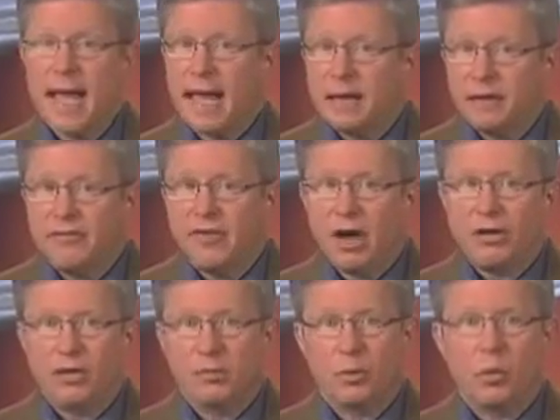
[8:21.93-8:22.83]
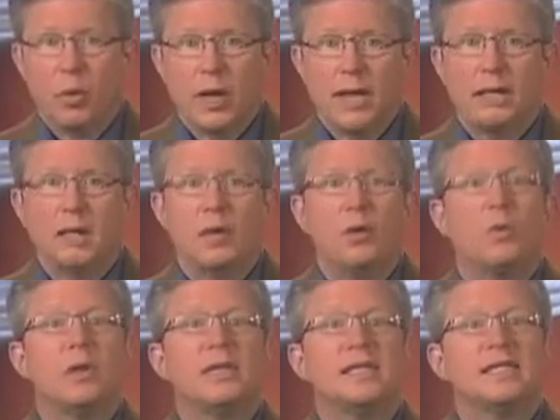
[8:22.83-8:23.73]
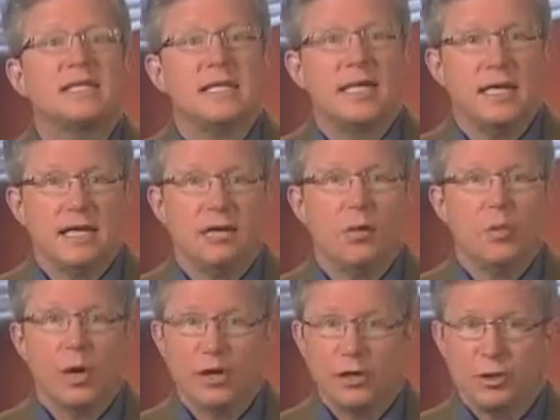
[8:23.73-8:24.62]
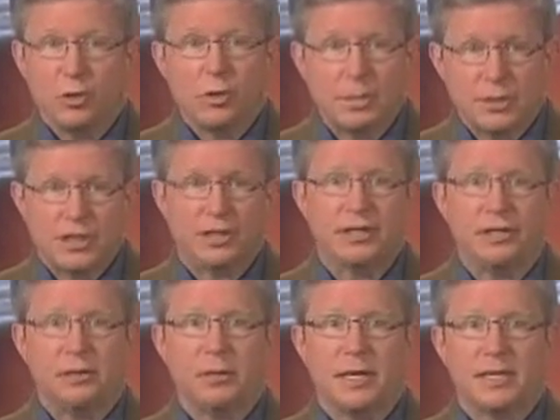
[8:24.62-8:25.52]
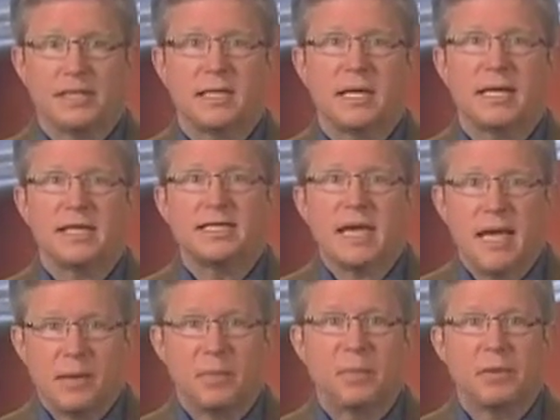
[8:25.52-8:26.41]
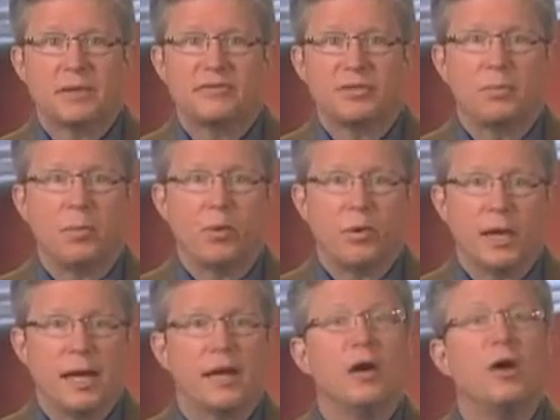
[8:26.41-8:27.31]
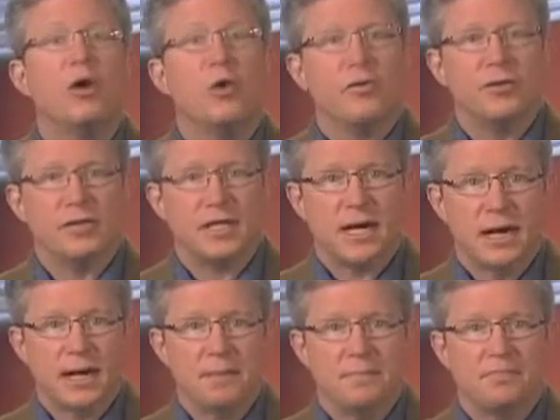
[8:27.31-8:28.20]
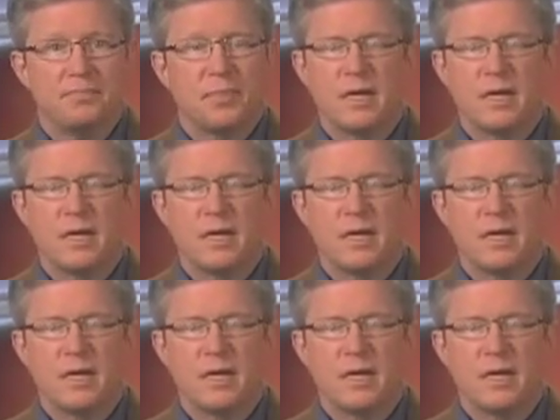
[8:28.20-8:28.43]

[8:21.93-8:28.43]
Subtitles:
added volume or weight will exceed what your particular breast is capable of supporting over time.